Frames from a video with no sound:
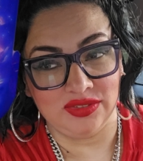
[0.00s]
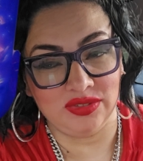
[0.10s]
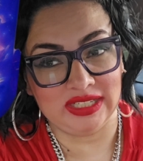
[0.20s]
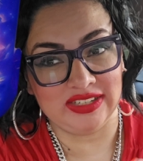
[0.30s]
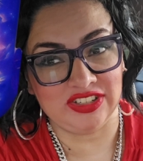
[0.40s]

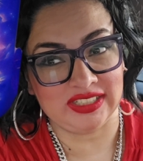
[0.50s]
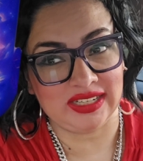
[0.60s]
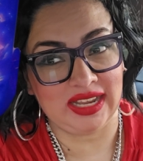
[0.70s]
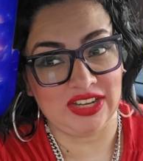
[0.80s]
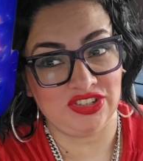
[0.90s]
So then it
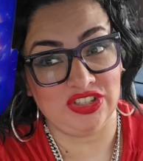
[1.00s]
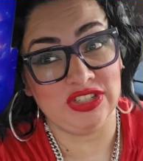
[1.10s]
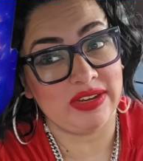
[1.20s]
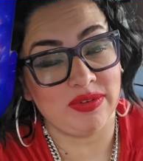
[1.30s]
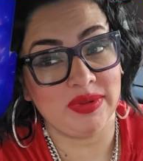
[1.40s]
just clashed and
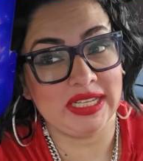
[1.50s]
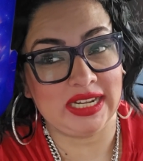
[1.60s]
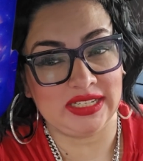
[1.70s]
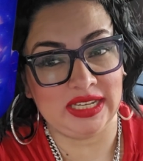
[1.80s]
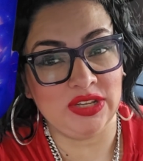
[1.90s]
you never really
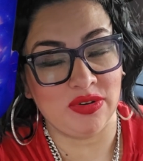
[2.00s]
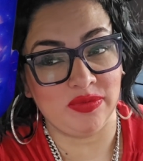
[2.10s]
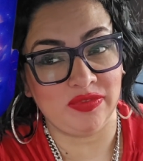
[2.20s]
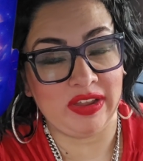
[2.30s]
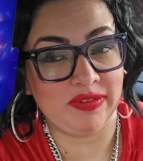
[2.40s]
got to eat
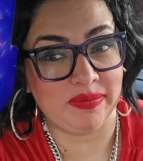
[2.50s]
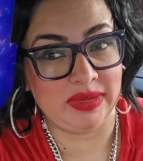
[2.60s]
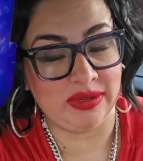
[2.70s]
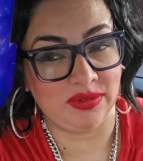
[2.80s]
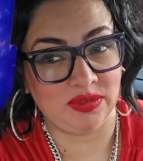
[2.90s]
your favorite
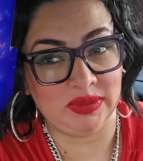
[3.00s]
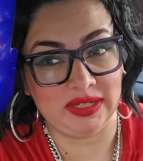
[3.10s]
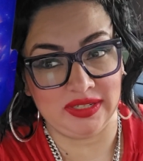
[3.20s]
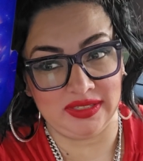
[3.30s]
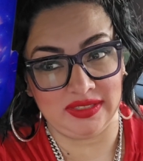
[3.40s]
meals
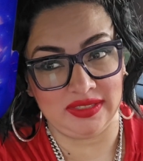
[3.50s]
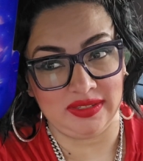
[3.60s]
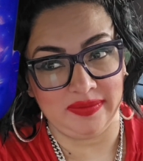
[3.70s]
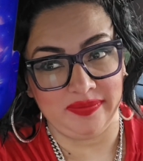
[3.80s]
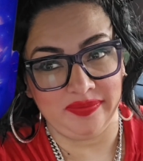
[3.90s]

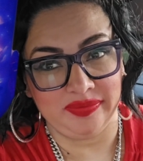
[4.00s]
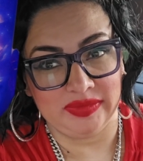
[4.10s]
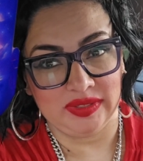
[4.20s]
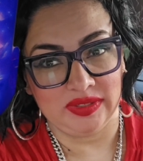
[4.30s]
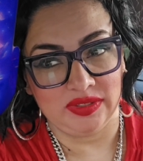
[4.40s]
because
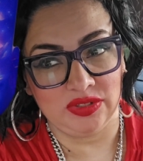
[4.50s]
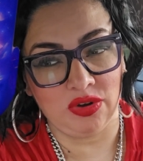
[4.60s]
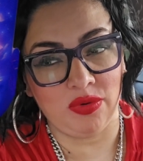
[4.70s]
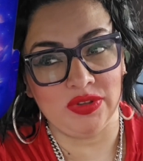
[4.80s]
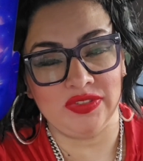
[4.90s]

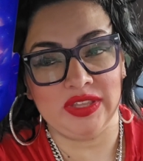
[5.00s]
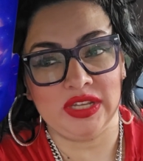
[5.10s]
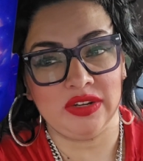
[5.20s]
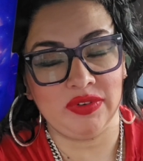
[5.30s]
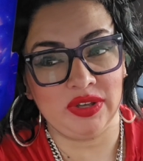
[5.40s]
you're always
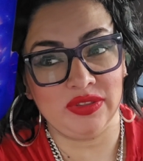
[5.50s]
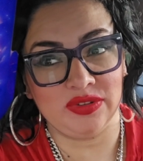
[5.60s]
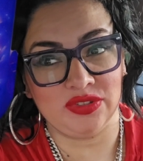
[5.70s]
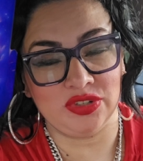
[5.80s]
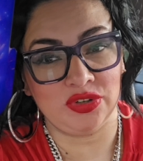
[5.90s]
thinking of
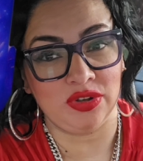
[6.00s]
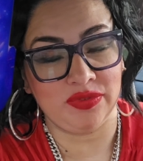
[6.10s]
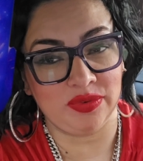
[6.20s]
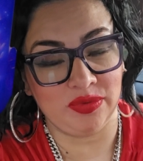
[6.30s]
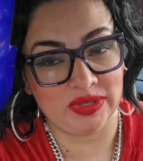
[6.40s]
others to
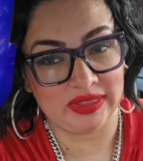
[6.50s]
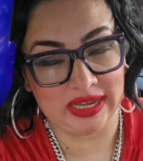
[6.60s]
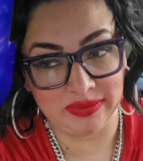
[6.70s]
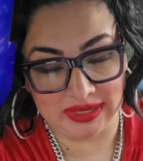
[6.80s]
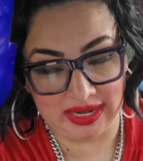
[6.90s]
cook for what
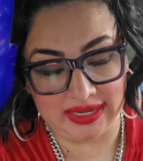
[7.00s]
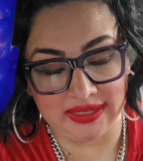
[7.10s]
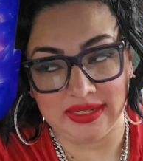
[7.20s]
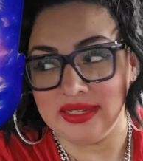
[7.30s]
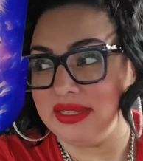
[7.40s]
they would
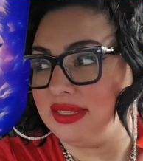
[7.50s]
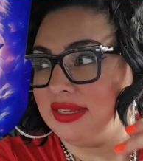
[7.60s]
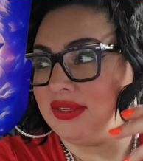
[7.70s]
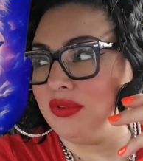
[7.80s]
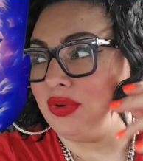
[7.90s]
like.
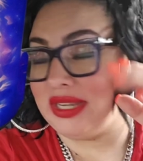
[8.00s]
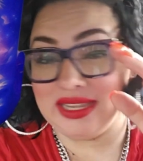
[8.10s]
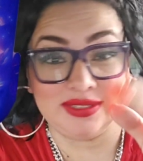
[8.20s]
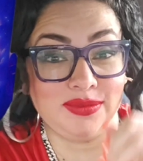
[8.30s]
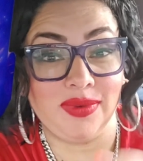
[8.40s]
Well,
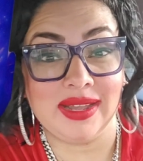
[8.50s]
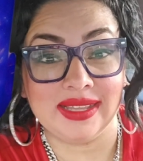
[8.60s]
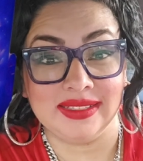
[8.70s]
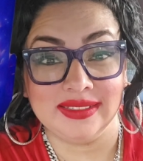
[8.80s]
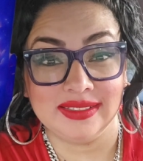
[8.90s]
guess
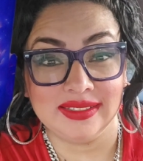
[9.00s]
what?